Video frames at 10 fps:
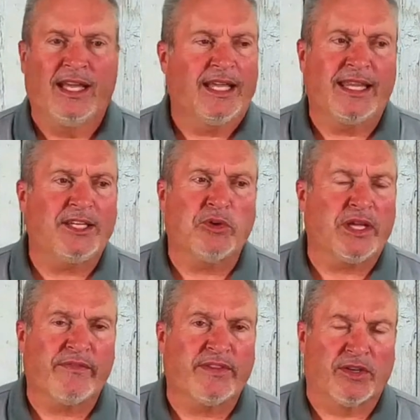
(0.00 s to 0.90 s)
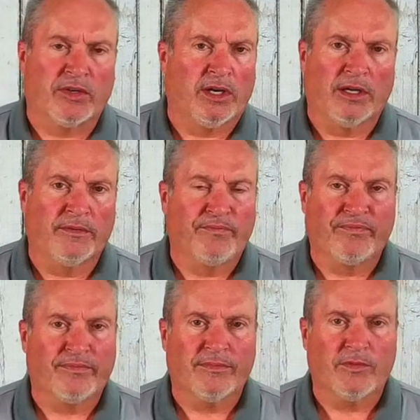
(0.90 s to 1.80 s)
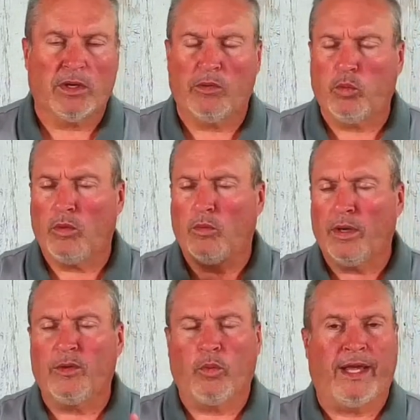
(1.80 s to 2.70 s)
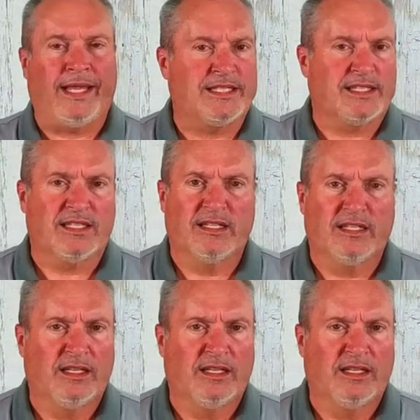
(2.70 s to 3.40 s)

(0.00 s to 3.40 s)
and they don't give it their all. What a waste.